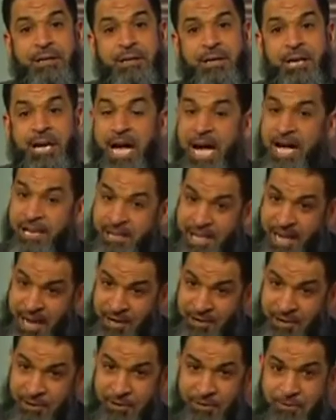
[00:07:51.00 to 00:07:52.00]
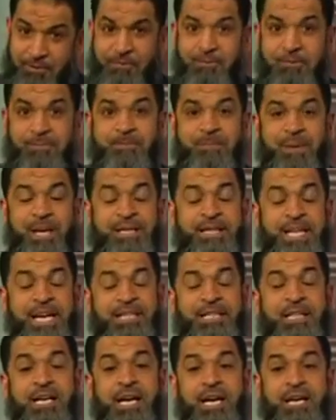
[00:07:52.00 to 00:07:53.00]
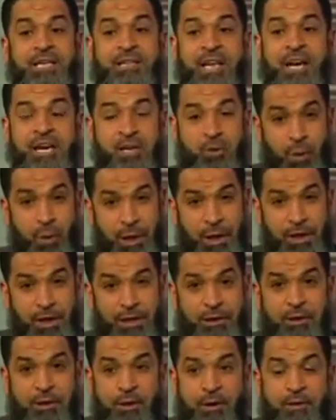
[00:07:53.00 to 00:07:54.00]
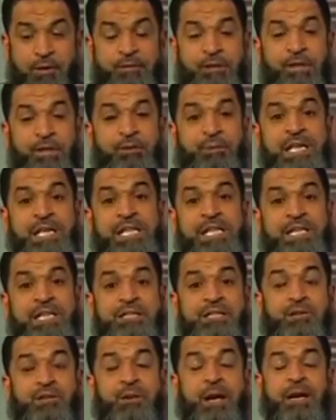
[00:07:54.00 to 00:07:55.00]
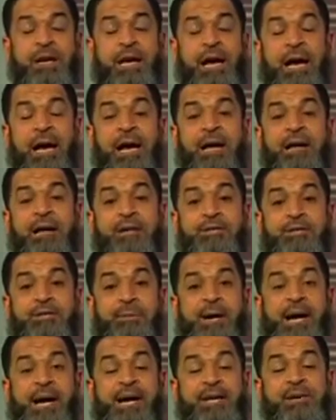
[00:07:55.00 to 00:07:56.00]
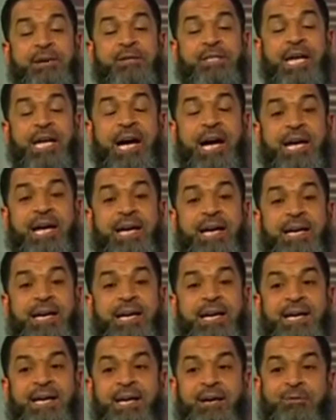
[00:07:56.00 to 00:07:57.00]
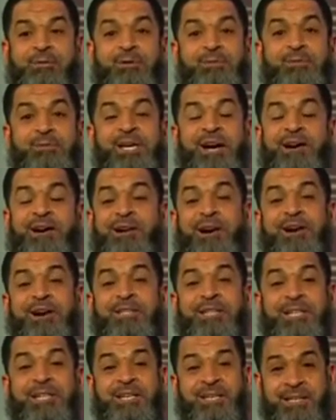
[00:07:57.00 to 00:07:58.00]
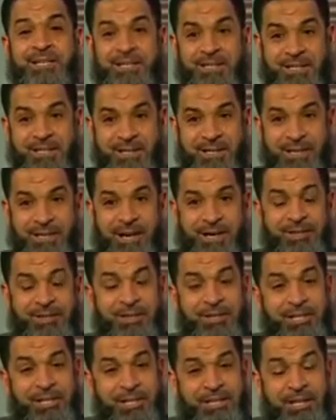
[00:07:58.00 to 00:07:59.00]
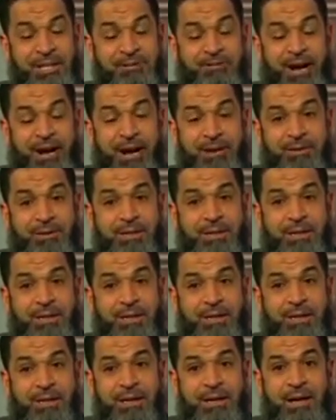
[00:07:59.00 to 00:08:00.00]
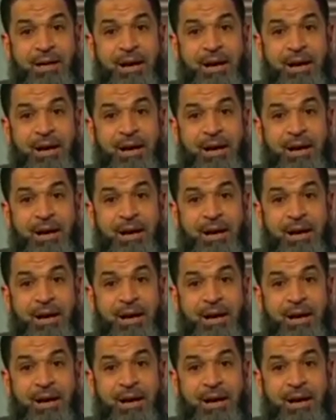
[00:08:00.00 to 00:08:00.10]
And they knew that the reward of the obedience to Allah subhanahu wa ta'ala would be a garden underneath the ground, a